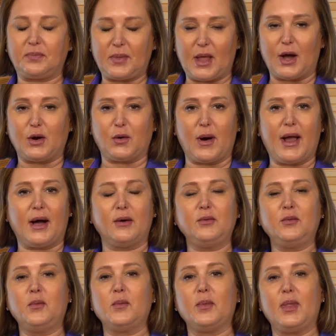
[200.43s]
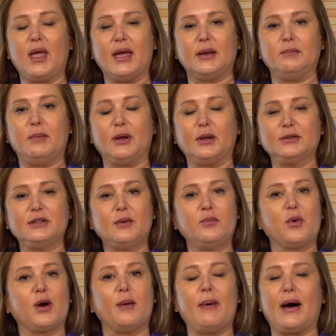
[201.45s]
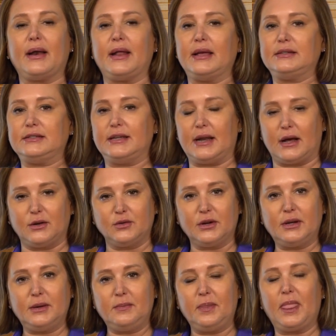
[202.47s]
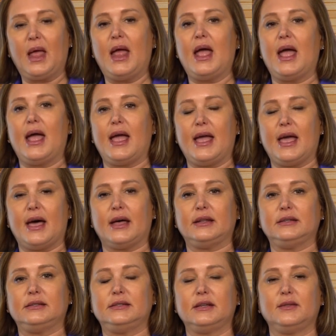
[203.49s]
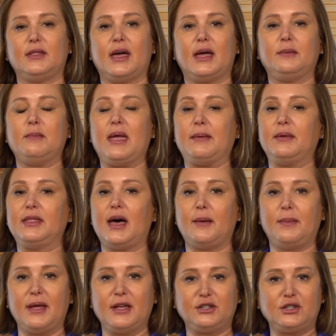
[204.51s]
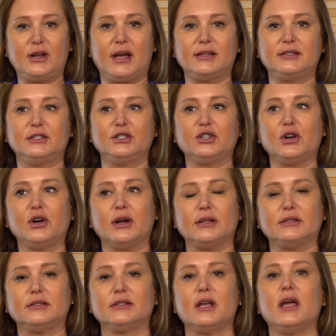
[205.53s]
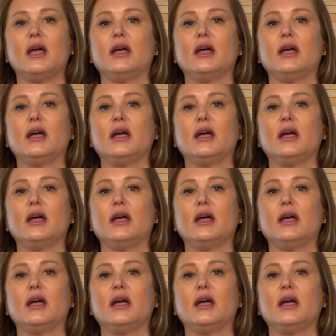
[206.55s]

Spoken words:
a crown and buildup, we're about $1,800, and then maybe that patient has insurance.